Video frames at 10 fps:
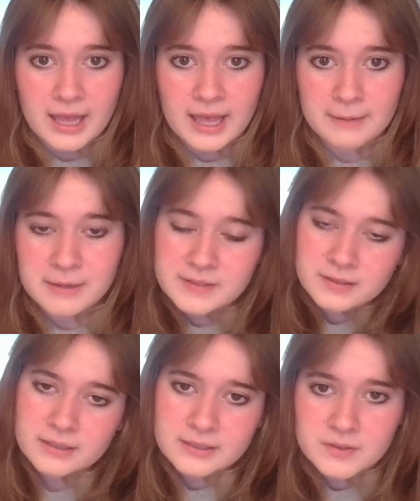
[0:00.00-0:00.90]
And
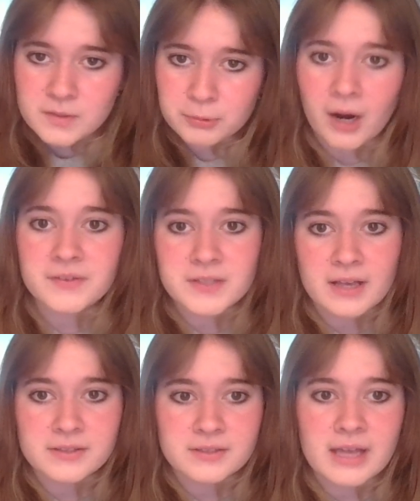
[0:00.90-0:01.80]
basically, this is a
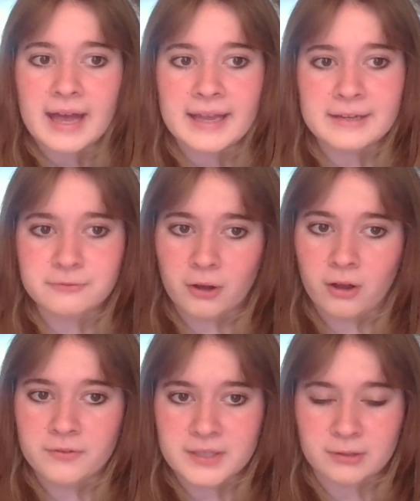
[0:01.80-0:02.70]
process that
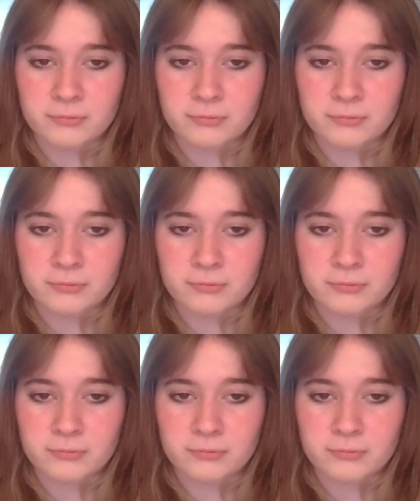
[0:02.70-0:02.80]
involves like